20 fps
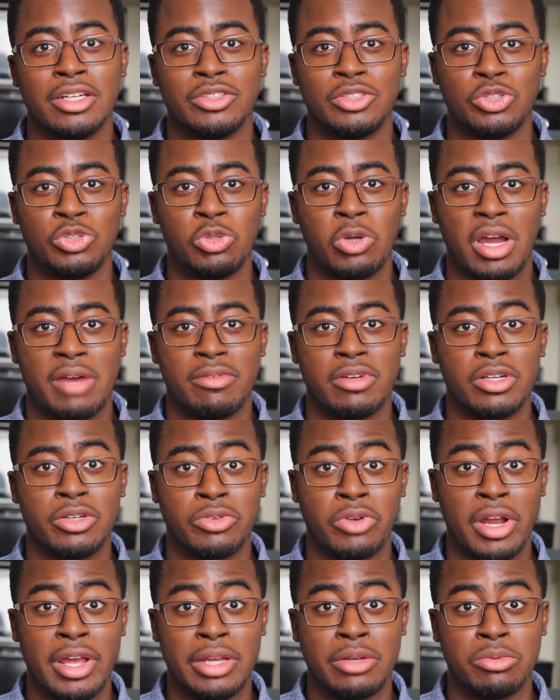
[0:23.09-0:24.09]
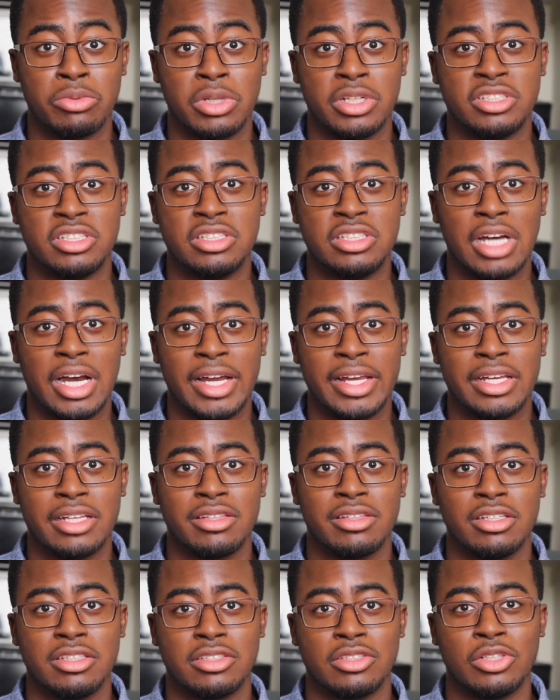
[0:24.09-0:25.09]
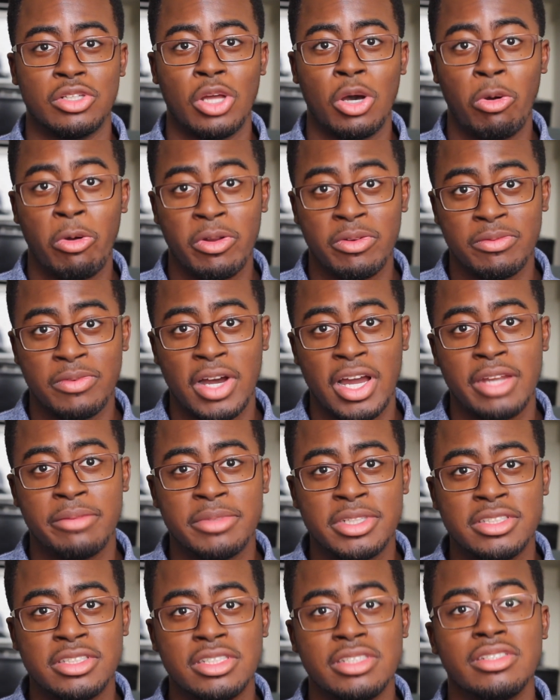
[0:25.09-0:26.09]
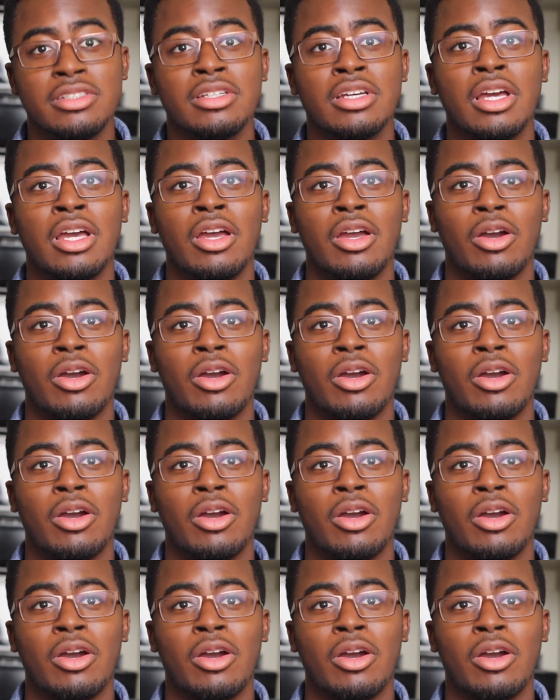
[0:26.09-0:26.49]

Do you have a grain-rich diet that's low in vitamin D?